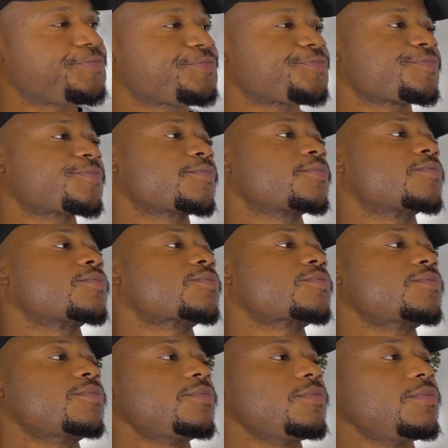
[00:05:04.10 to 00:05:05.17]

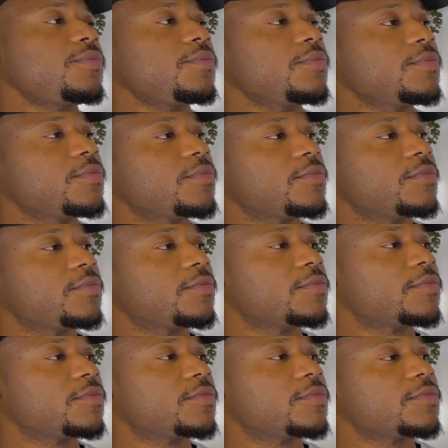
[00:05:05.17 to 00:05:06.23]

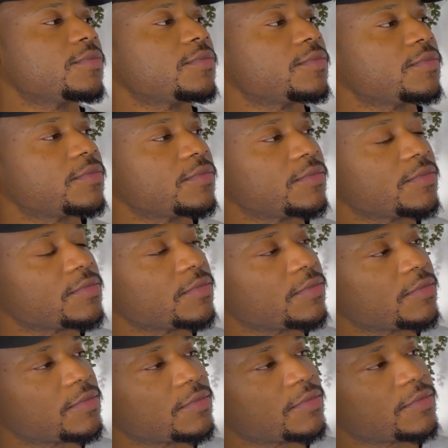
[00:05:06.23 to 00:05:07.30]

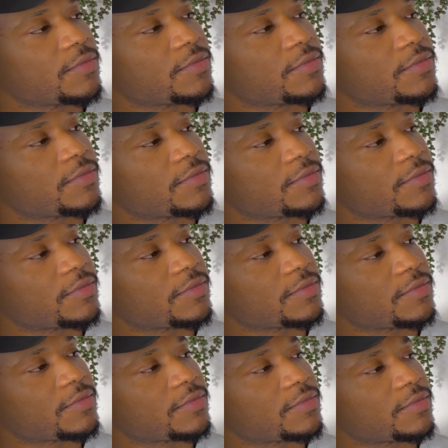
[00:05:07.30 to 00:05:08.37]

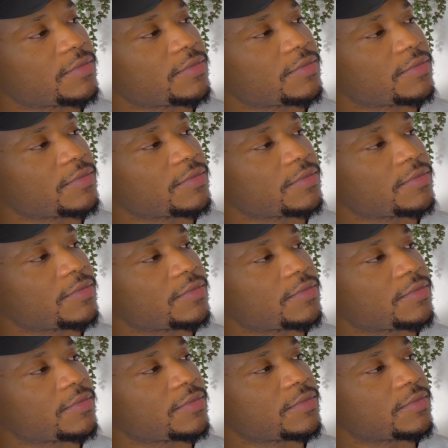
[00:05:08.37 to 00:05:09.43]

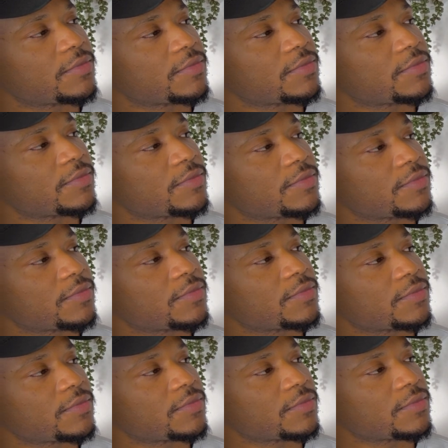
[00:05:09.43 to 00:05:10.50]

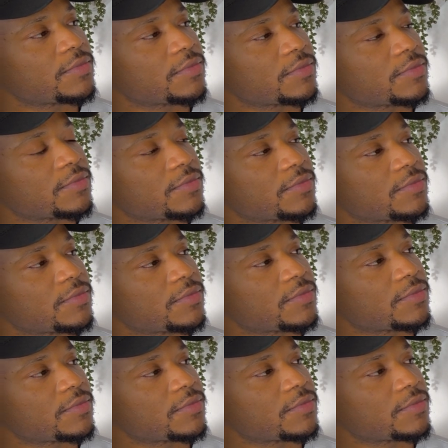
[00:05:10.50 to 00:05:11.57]

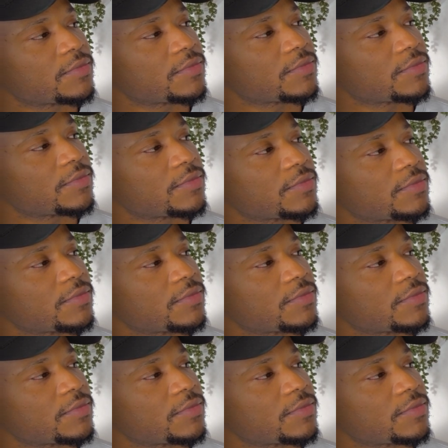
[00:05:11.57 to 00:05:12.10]
No words are spoken by the person on screen.